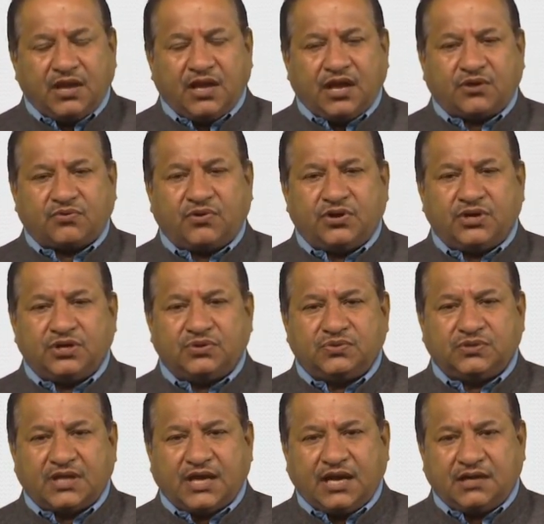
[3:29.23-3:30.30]
According to
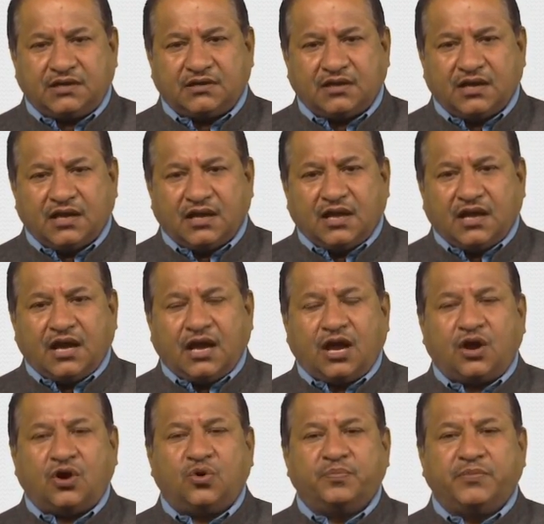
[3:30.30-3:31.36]
that,
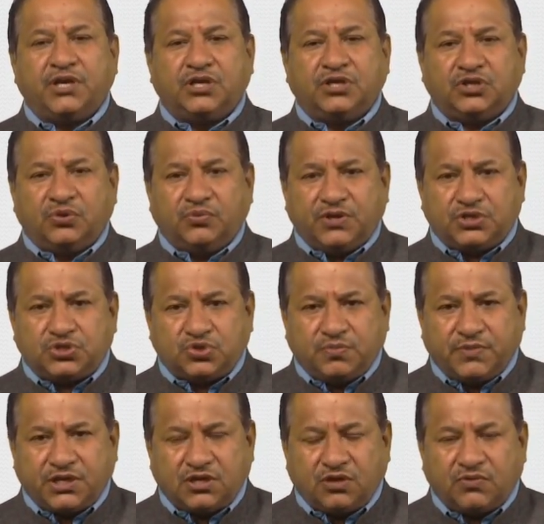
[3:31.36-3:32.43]
how many units to
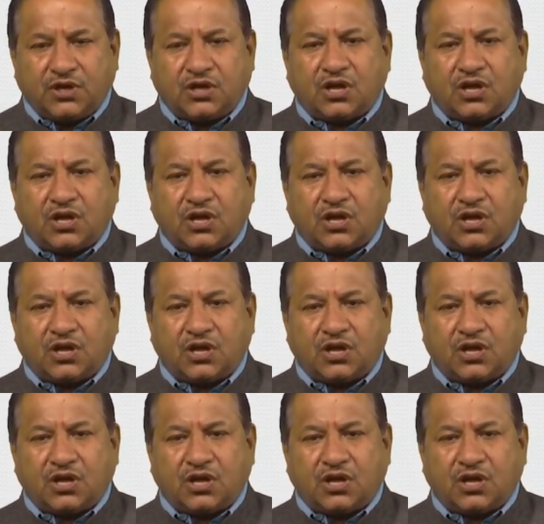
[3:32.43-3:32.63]
be covered,